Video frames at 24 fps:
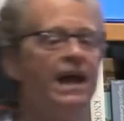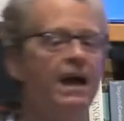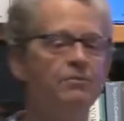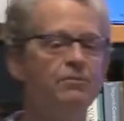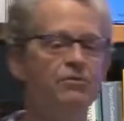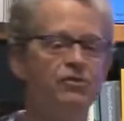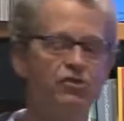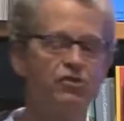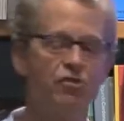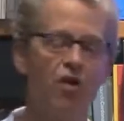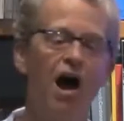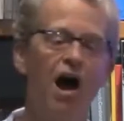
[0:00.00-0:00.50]

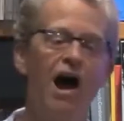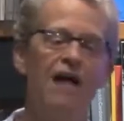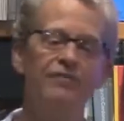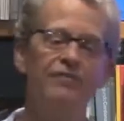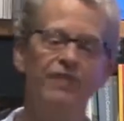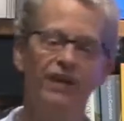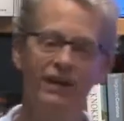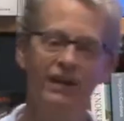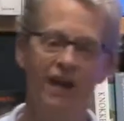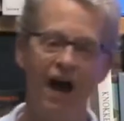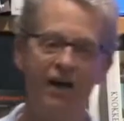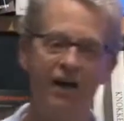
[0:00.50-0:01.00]

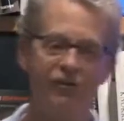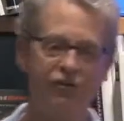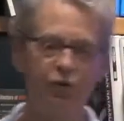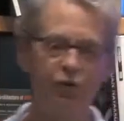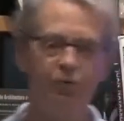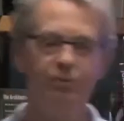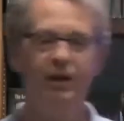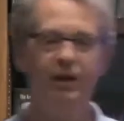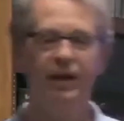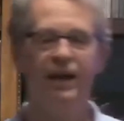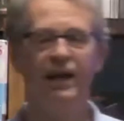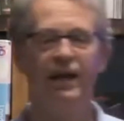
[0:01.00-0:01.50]
striving not to
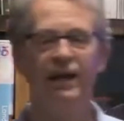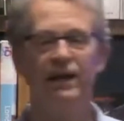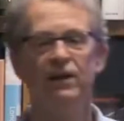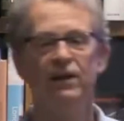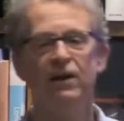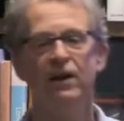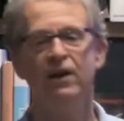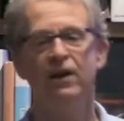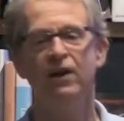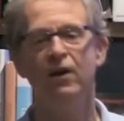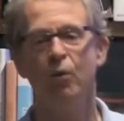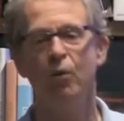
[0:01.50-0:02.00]
be,
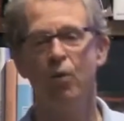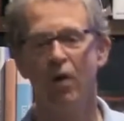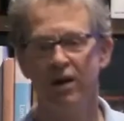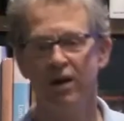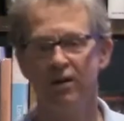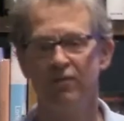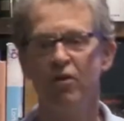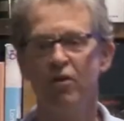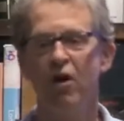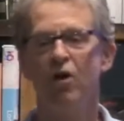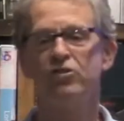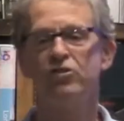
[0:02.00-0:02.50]
one
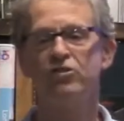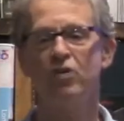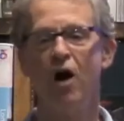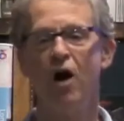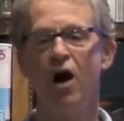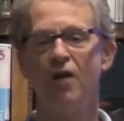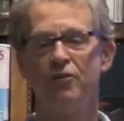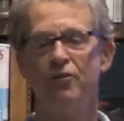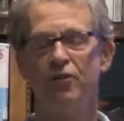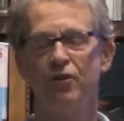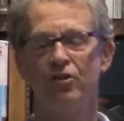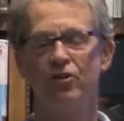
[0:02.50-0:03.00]
of those
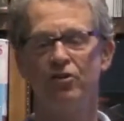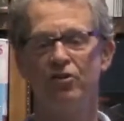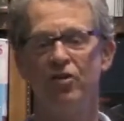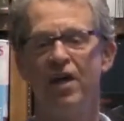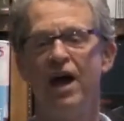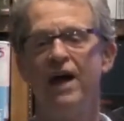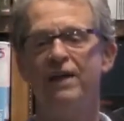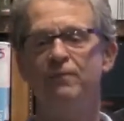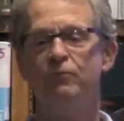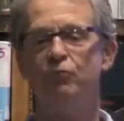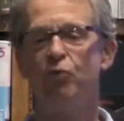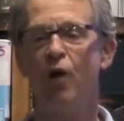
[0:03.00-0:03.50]
authors
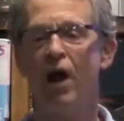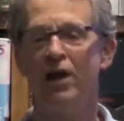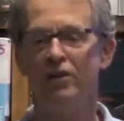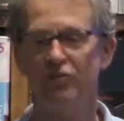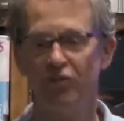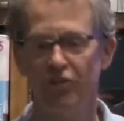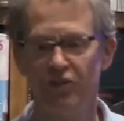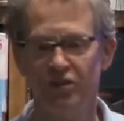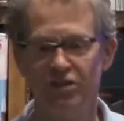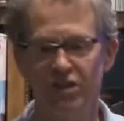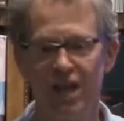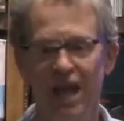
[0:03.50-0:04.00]
that writes
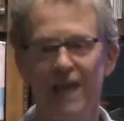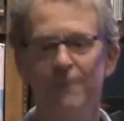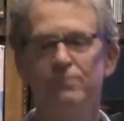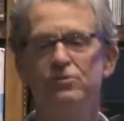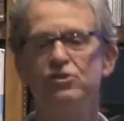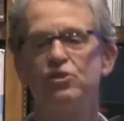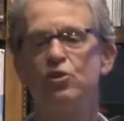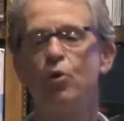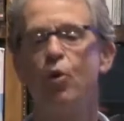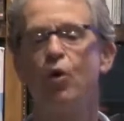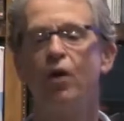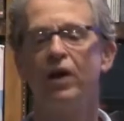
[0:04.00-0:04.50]
the same
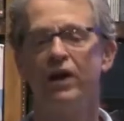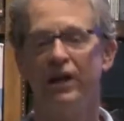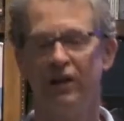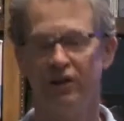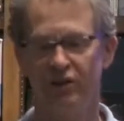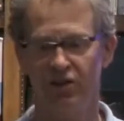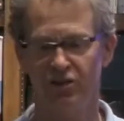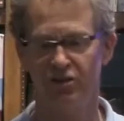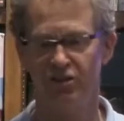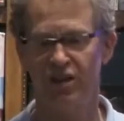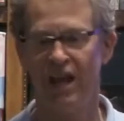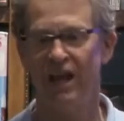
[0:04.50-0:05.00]
story and
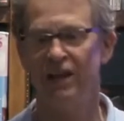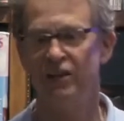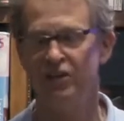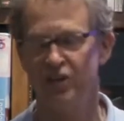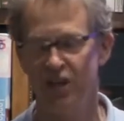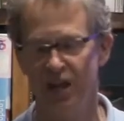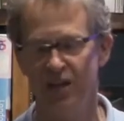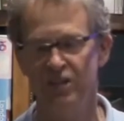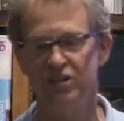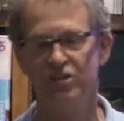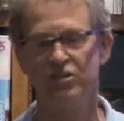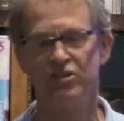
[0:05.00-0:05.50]
just
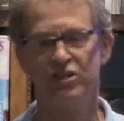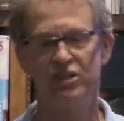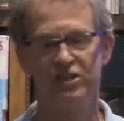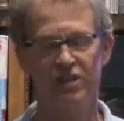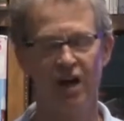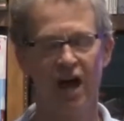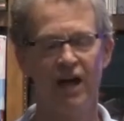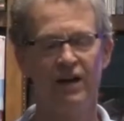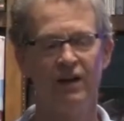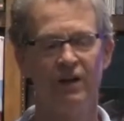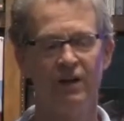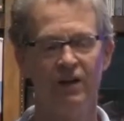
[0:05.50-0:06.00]
changes the
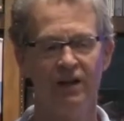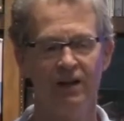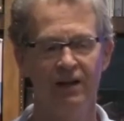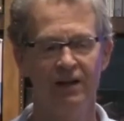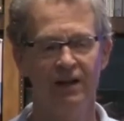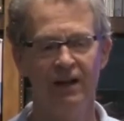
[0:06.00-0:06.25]
title.